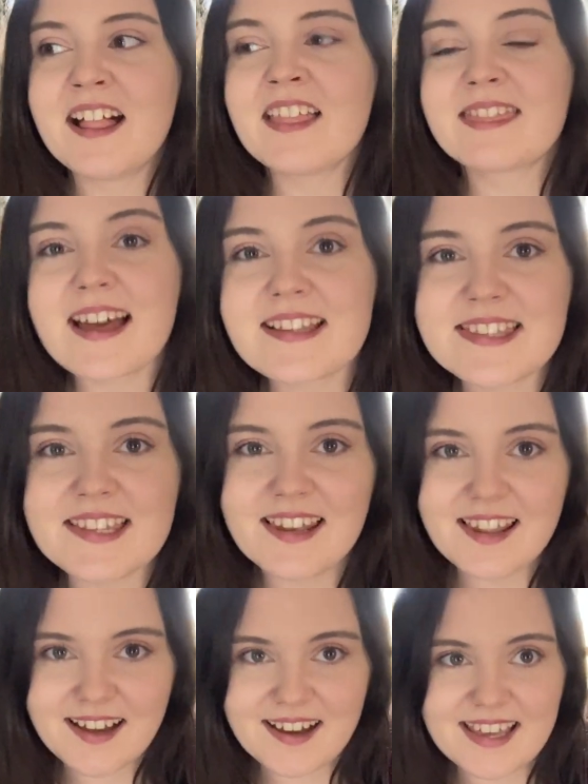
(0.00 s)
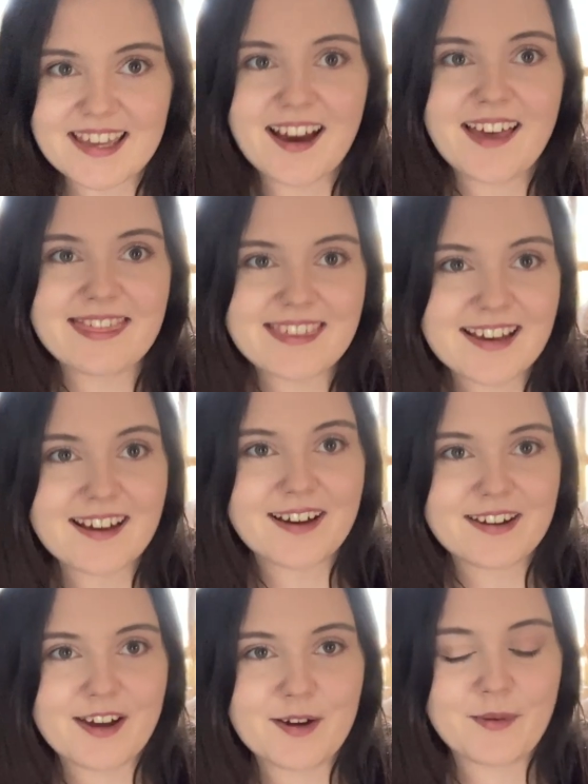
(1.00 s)
That's a lie. I think I
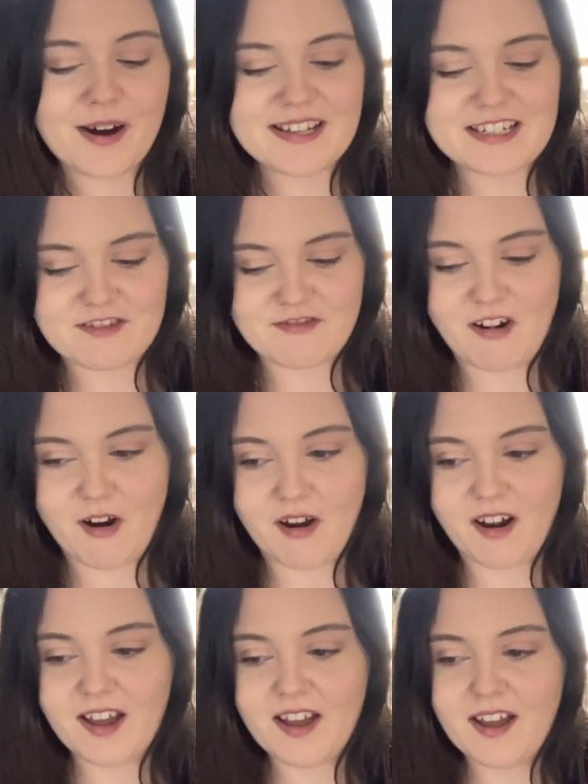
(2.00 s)
know what I did wrong.